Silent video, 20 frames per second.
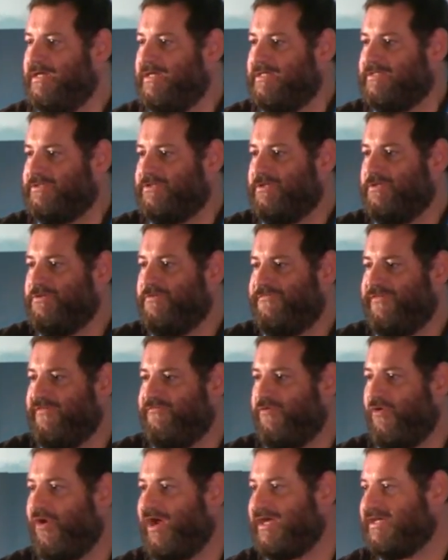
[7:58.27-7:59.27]
So the new thing
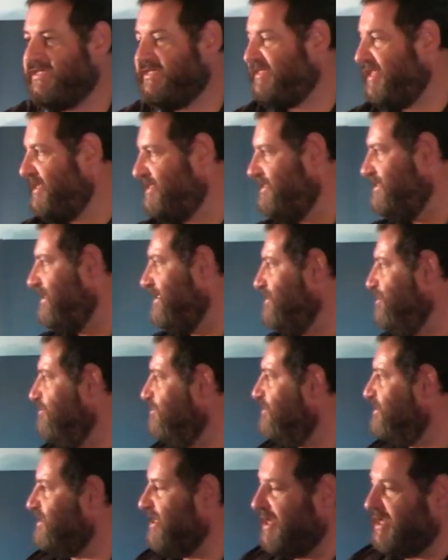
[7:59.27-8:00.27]
for architects is that you
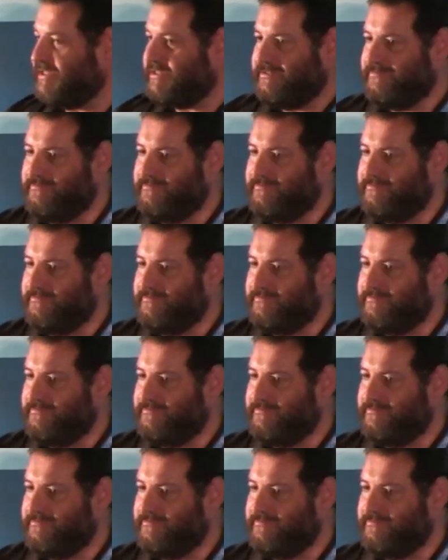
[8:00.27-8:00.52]
start,